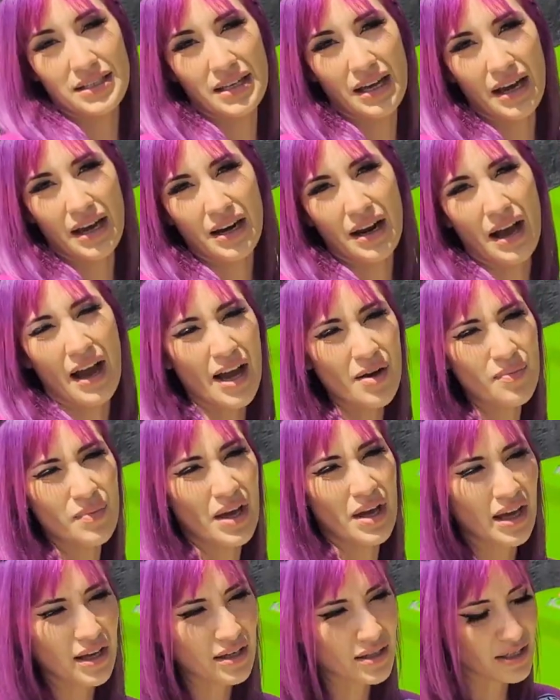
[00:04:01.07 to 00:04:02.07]
that I
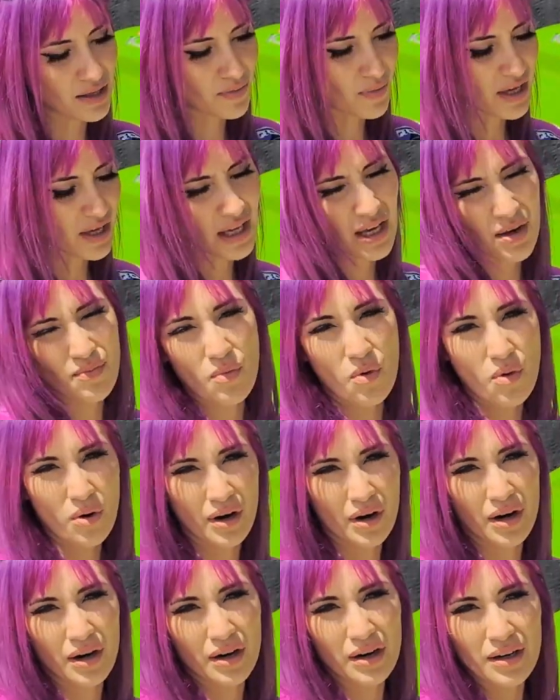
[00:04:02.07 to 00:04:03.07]
made to make it
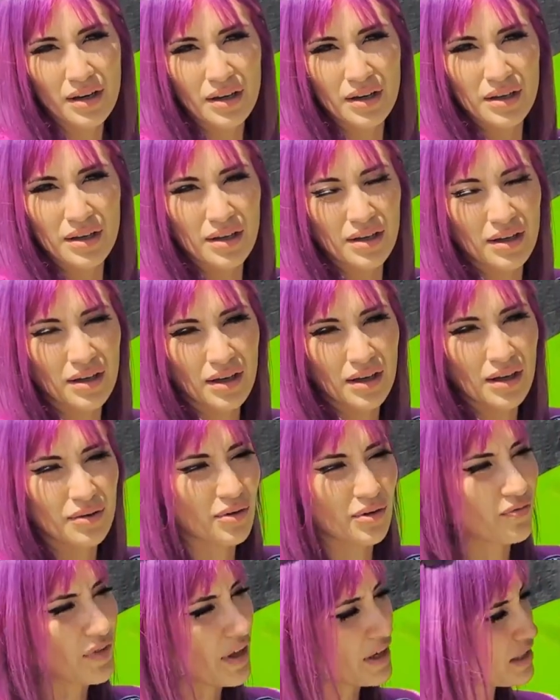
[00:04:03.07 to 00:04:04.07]
more
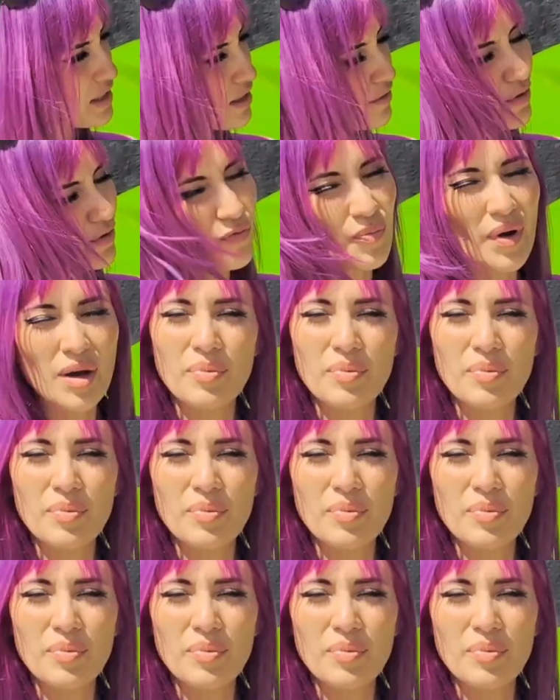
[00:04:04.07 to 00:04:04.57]
reflective of my